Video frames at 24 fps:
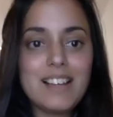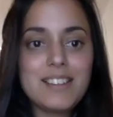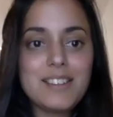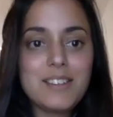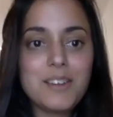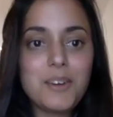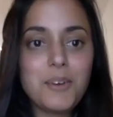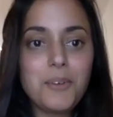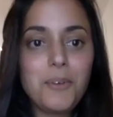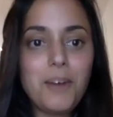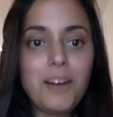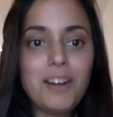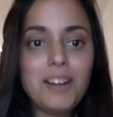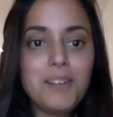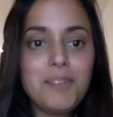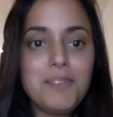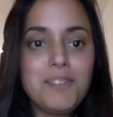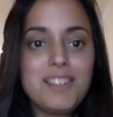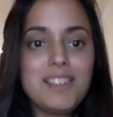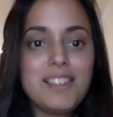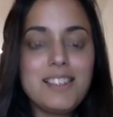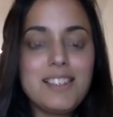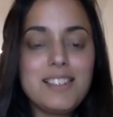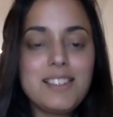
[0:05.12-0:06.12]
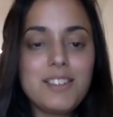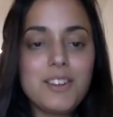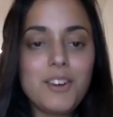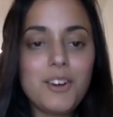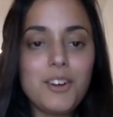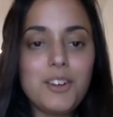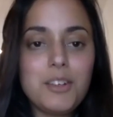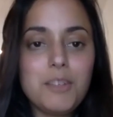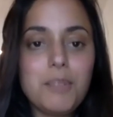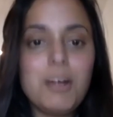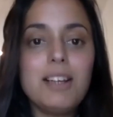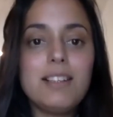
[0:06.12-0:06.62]
So welcome to this
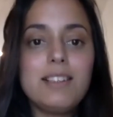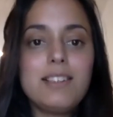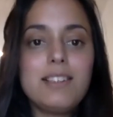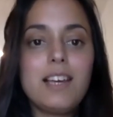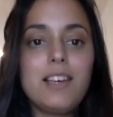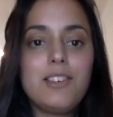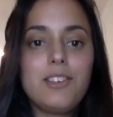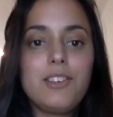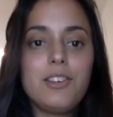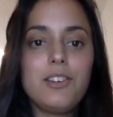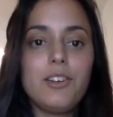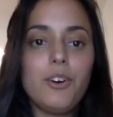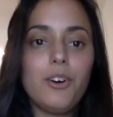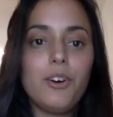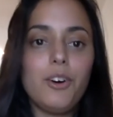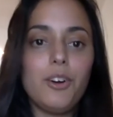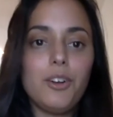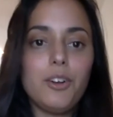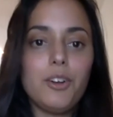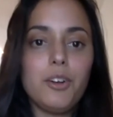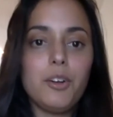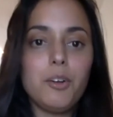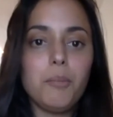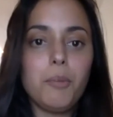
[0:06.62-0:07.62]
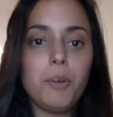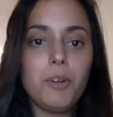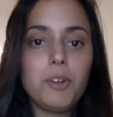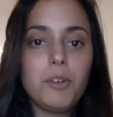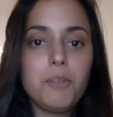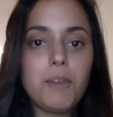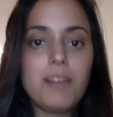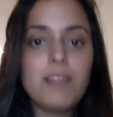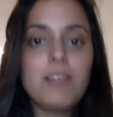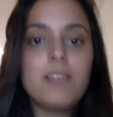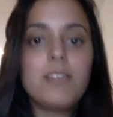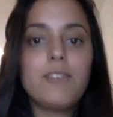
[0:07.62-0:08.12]
on-demand session on
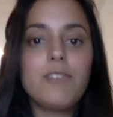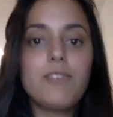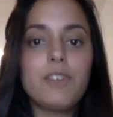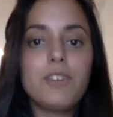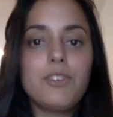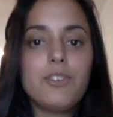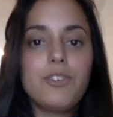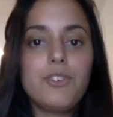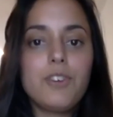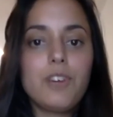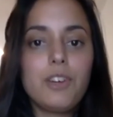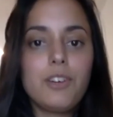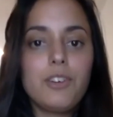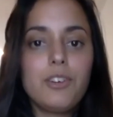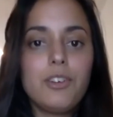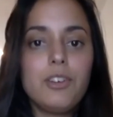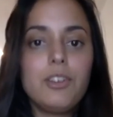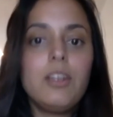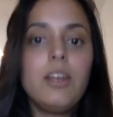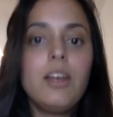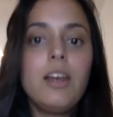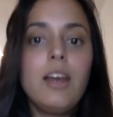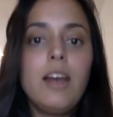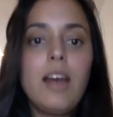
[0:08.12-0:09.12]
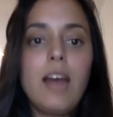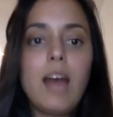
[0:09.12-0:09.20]
modern methods of construction